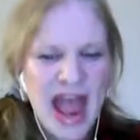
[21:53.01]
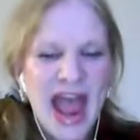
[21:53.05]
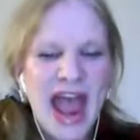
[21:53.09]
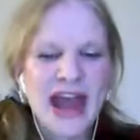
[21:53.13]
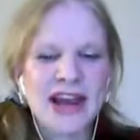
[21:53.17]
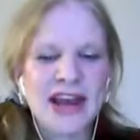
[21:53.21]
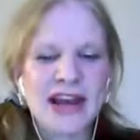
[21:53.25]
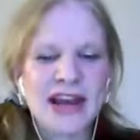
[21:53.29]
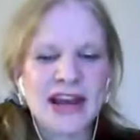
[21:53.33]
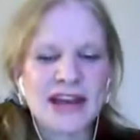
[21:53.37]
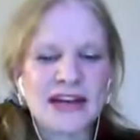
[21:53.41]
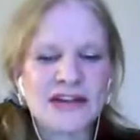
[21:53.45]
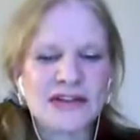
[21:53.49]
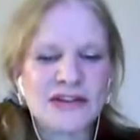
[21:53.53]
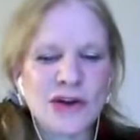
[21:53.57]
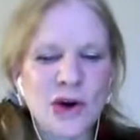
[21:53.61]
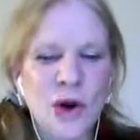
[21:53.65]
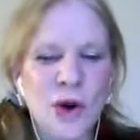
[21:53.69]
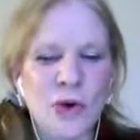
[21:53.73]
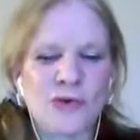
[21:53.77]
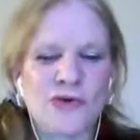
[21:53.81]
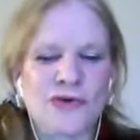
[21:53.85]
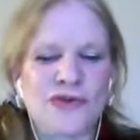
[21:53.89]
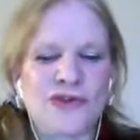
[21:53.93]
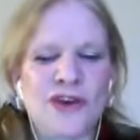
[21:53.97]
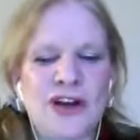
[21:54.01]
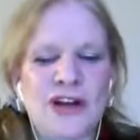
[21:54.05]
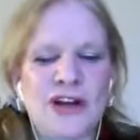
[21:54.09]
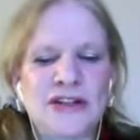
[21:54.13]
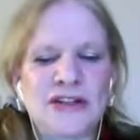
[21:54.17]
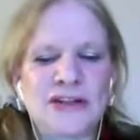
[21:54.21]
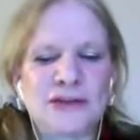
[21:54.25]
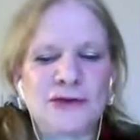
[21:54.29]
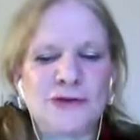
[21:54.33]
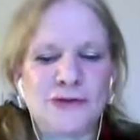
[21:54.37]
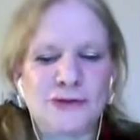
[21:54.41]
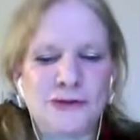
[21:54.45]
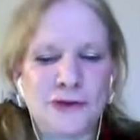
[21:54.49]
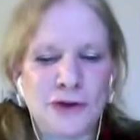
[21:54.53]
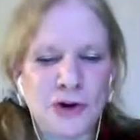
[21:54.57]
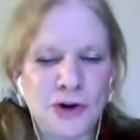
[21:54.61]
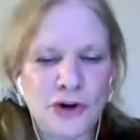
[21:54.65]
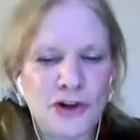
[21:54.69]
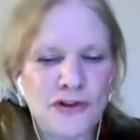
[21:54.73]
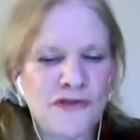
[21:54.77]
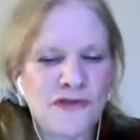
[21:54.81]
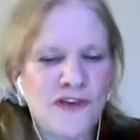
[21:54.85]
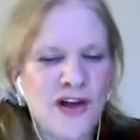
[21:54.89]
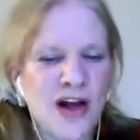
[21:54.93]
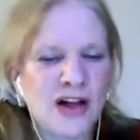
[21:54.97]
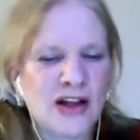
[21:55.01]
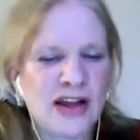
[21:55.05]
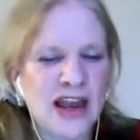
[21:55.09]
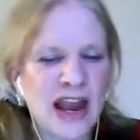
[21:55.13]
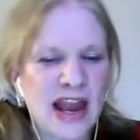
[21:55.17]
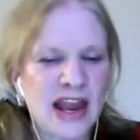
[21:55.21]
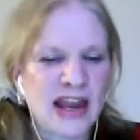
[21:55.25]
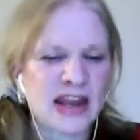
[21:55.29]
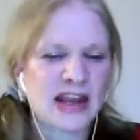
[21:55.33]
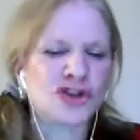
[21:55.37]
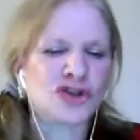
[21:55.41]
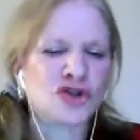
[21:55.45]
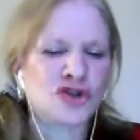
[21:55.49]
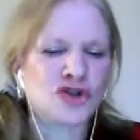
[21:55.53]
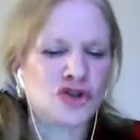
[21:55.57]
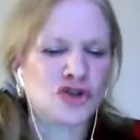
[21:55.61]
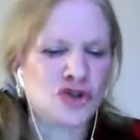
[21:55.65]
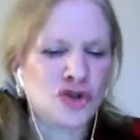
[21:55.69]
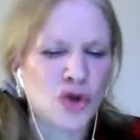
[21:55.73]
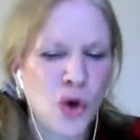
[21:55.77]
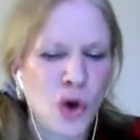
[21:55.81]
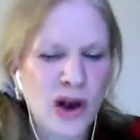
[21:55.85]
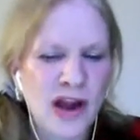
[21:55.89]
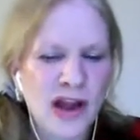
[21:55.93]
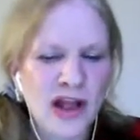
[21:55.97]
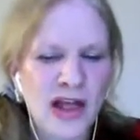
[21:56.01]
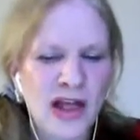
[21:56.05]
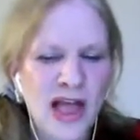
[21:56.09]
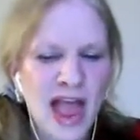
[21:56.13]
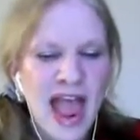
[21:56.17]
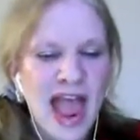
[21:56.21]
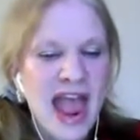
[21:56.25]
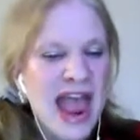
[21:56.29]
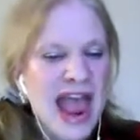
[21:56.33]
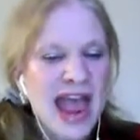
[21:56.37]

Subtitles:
And it is known for its fertile volcanic soil,